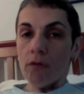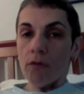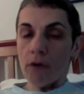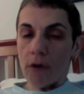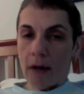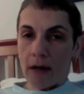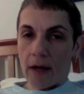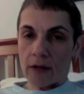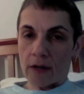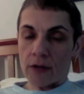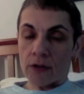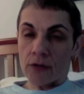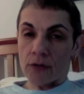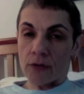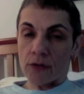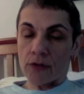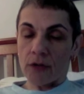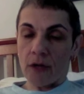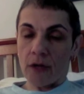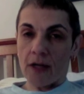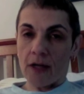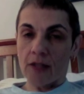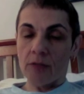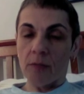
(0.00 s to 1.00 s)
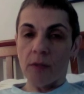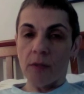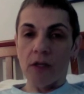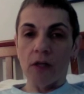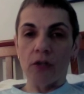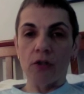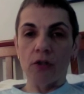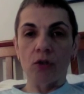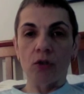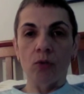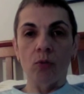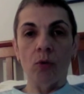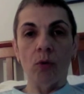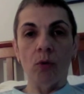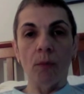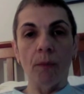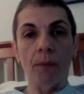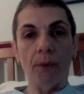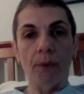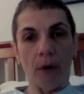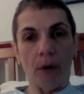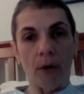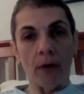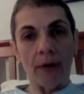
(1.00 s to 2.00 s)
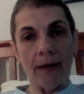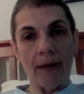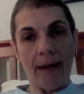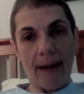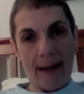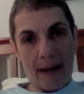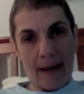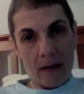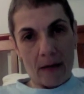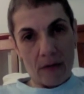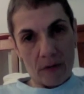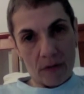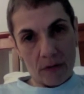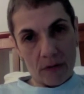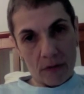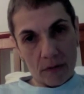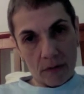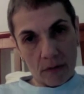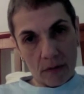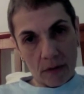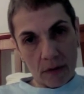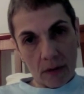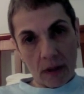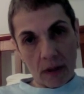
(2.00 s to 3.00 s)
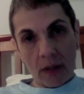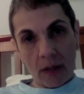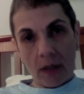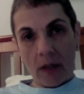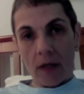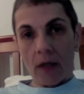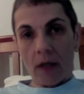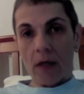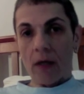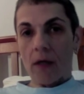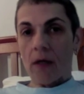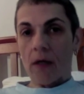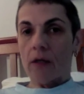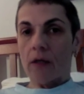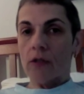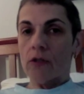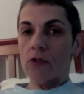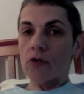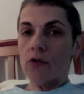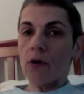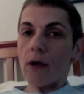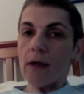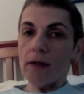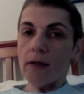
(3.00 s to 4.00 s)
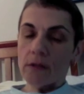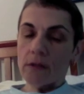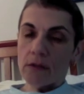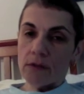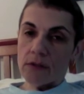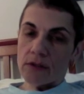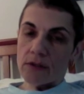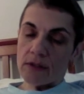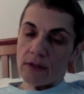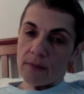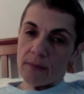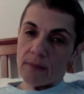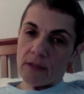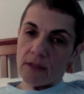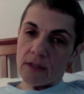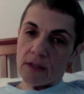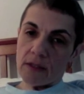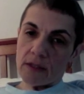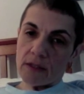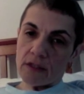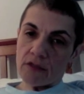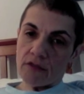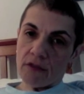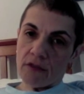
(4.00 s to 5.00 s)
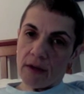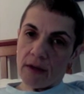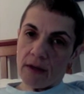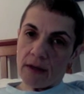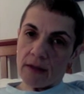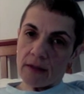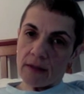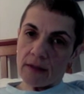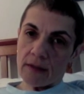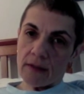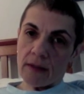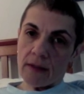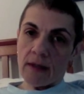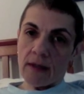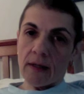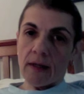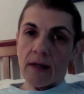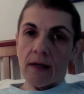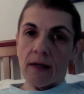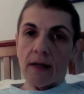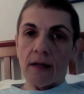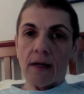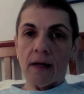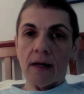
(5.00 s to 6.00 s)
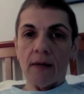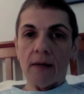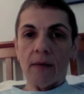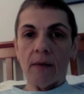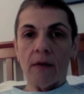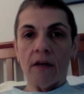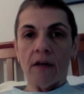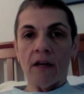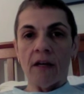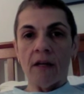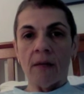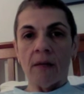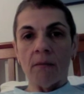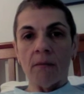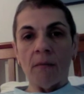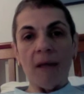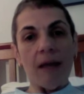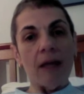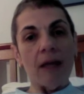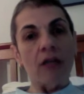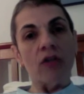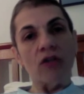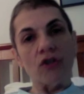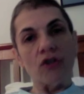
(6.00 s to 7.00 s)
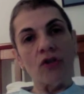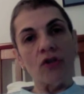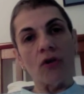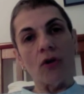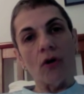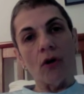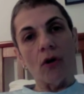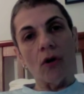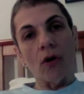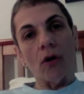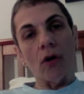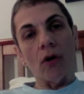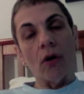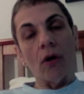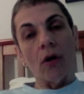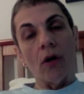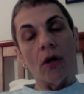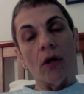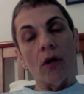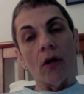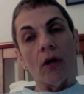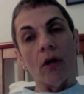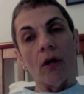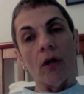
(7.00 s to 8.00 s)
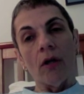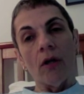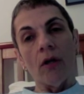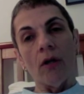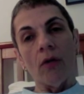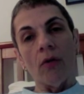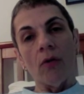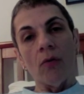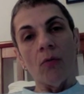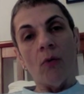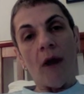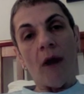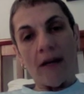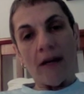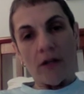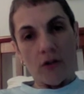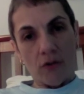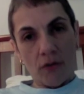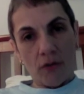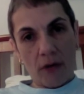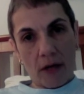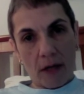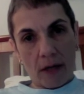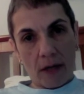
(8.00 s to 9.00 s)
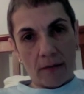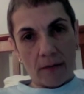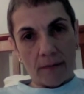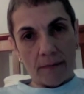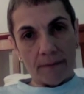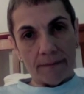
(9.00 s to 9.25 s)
exercise, because you will burn out. Try to do something that's fun, and make sure you weight train.